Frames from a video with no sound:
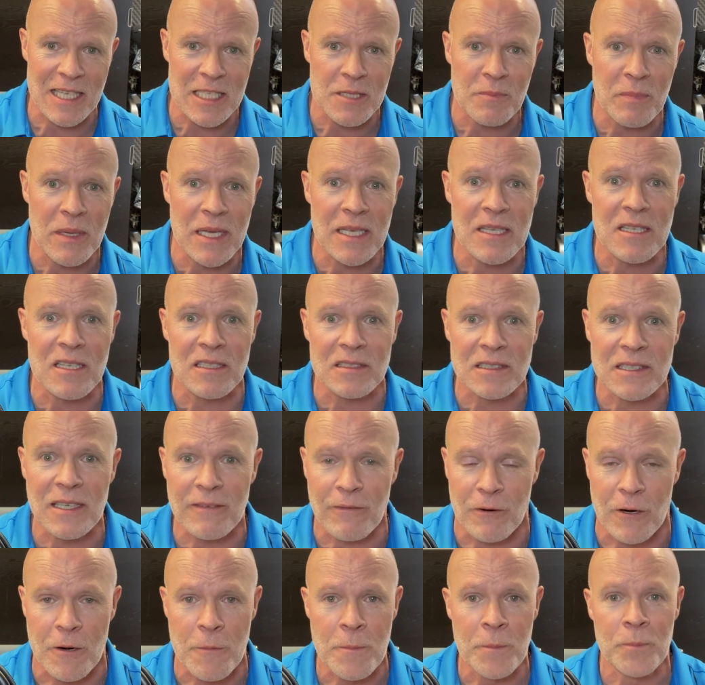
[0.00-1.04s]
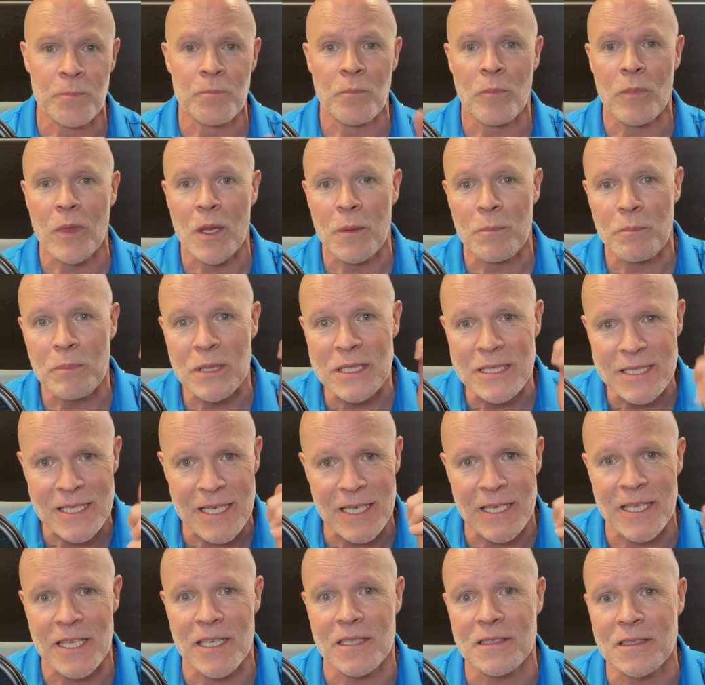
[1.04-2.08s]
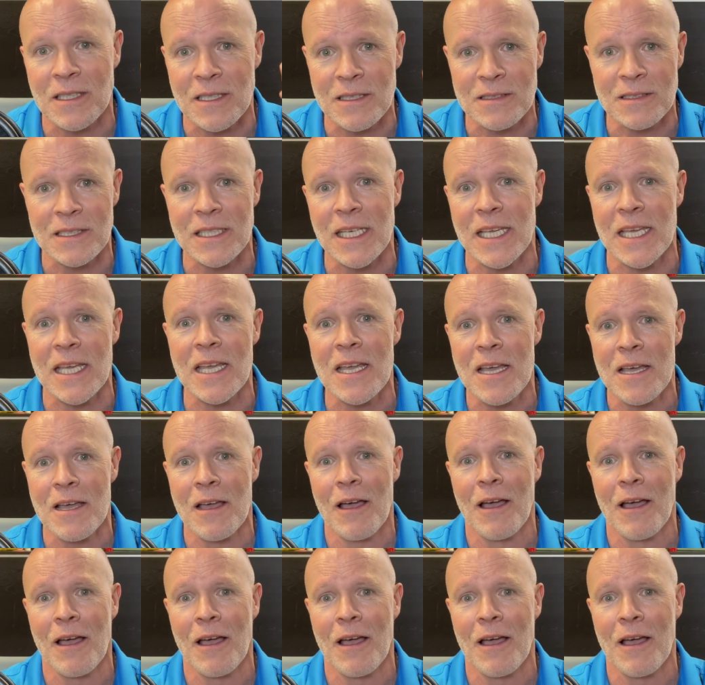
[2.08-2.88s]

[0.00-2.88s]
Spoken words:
is being delivered, particularly